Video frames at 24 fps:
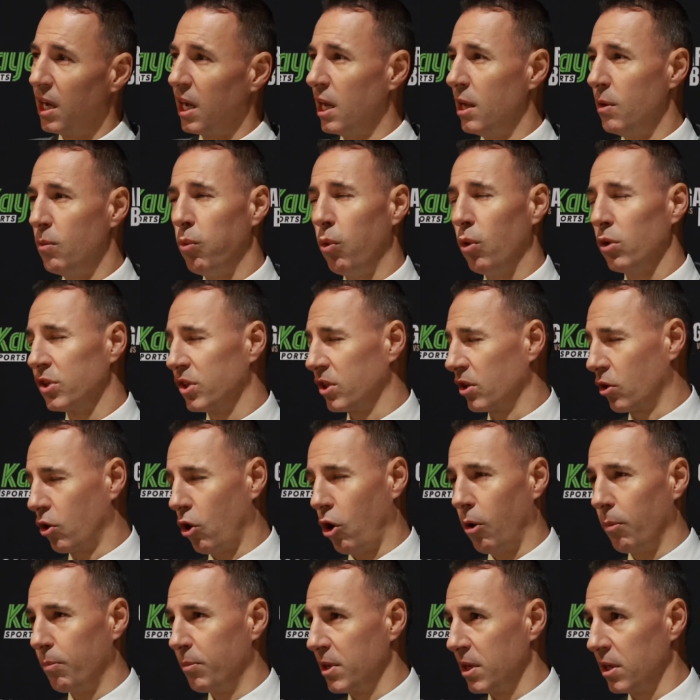He wasn't
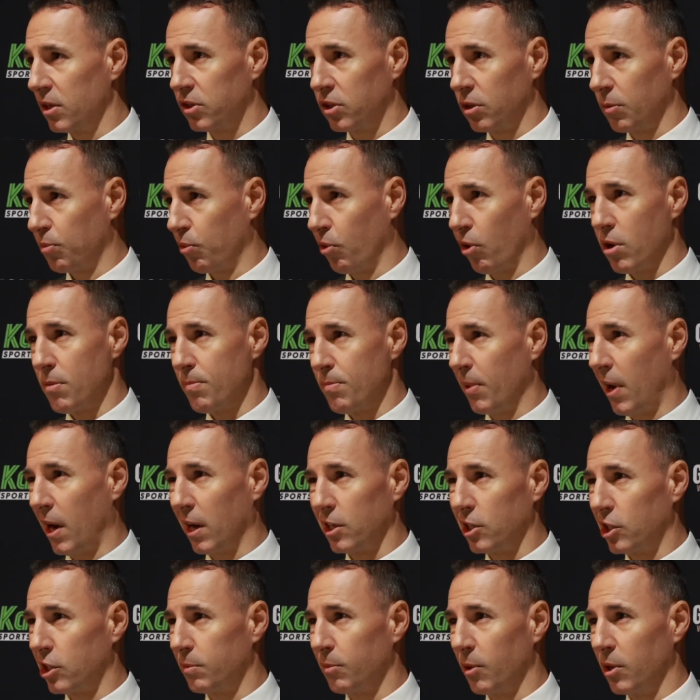copying supreme
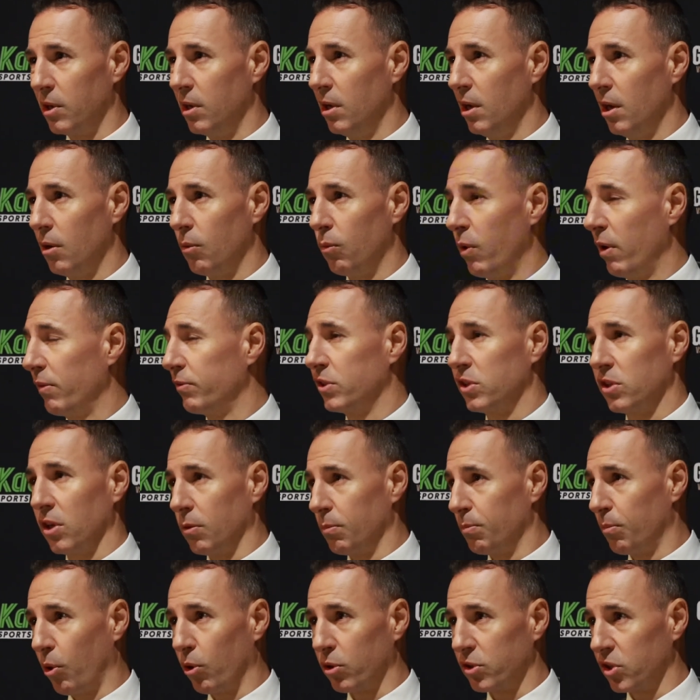punishment. We've
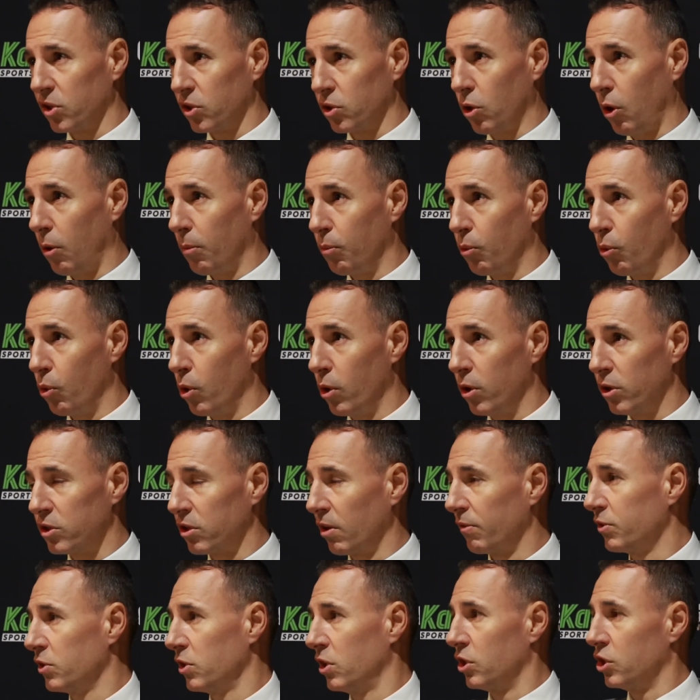seen boxers cop worse.
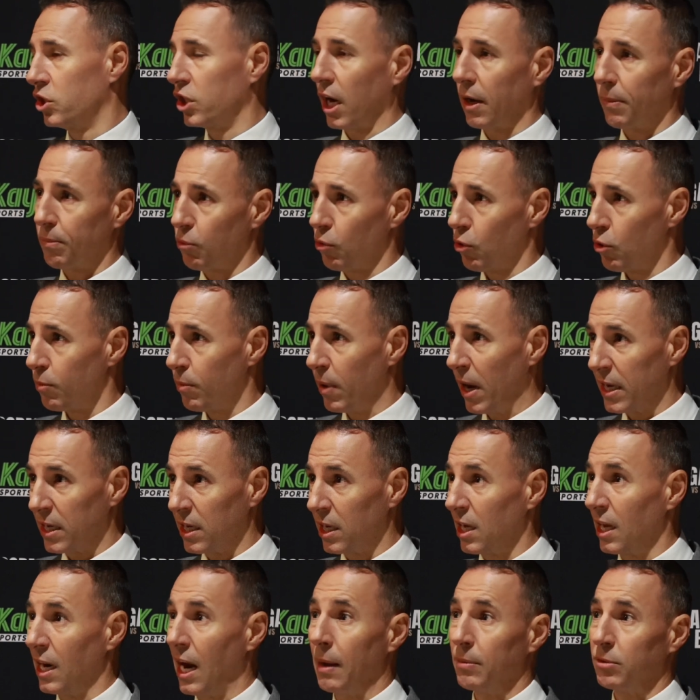I've seen Jack
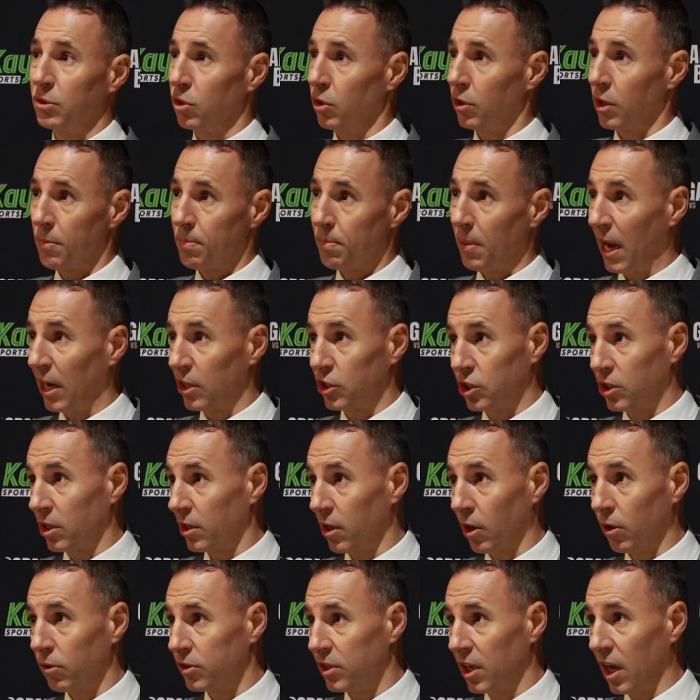Brubaker get absolutely bashed
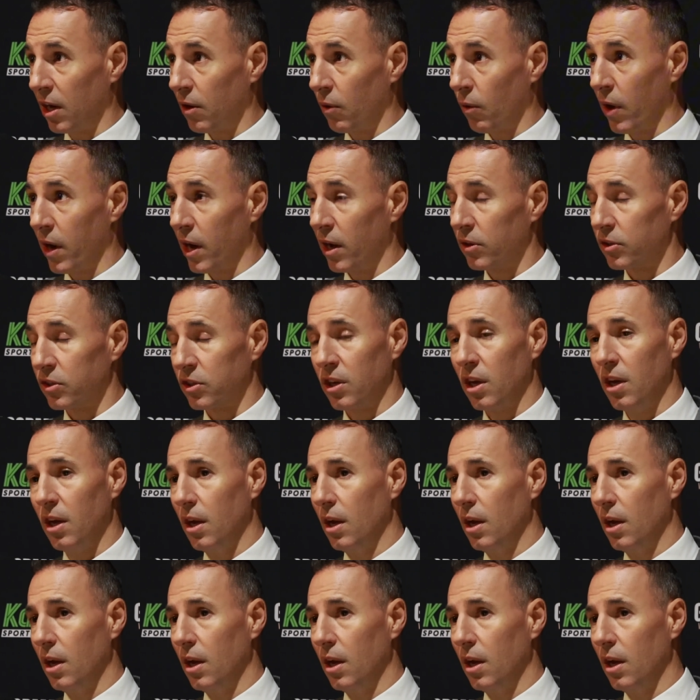and go 10 rounds.